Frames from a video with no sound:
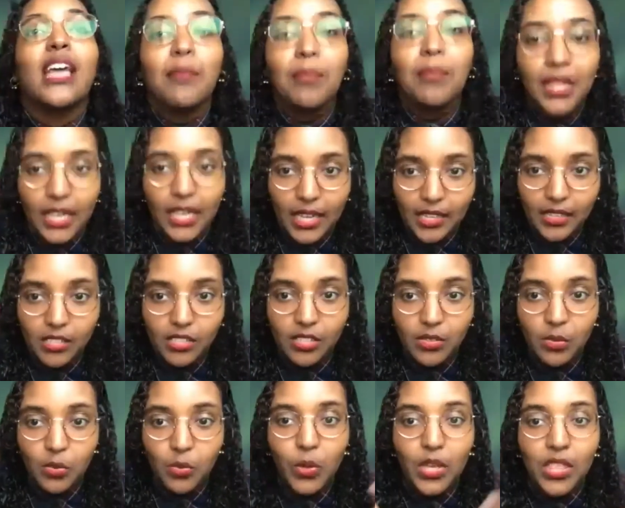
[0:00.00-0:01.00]
place
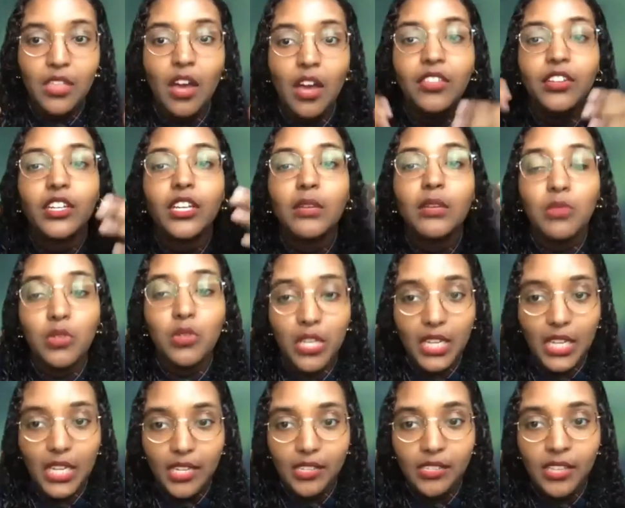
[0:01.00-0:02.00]
with other
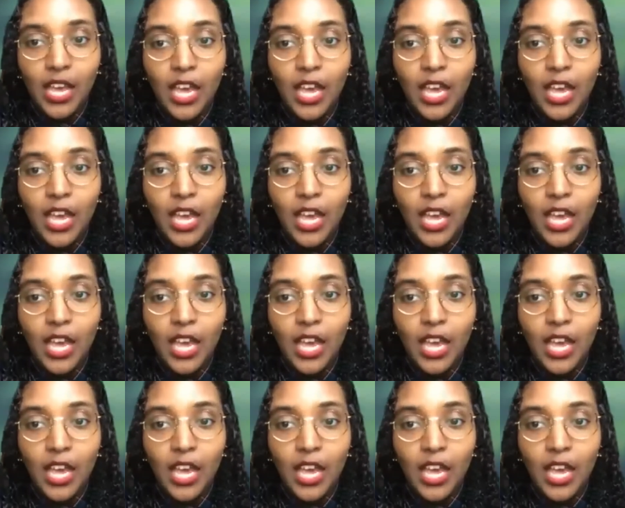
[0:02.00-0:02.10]
communities,